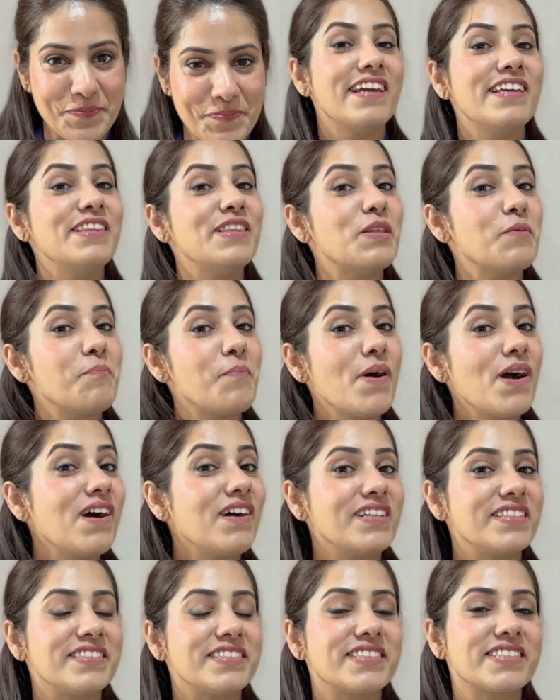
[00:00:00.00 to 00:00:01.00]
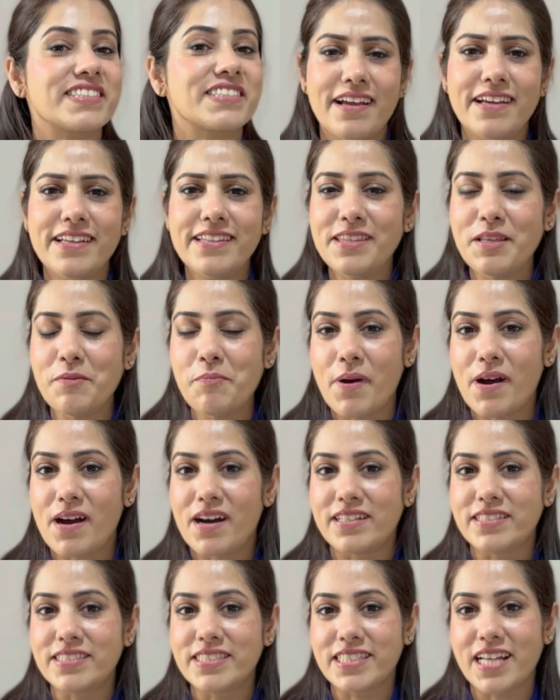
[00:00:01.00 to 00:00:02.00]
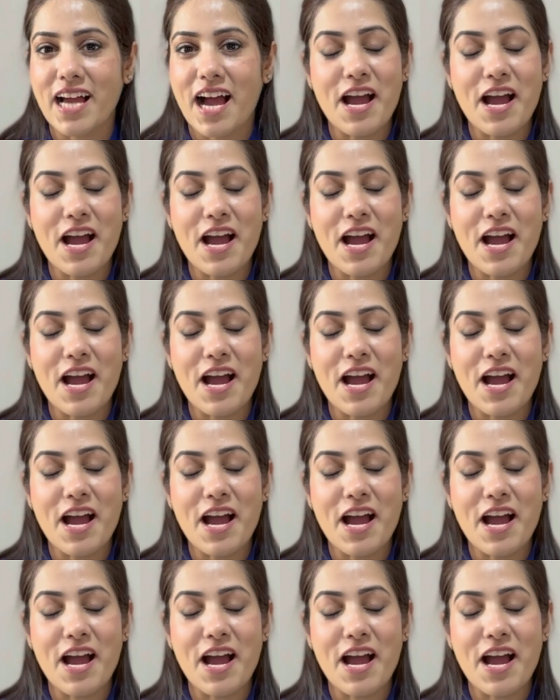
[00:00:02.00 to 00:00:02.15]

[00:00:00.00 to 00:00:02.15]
In the past. In the past,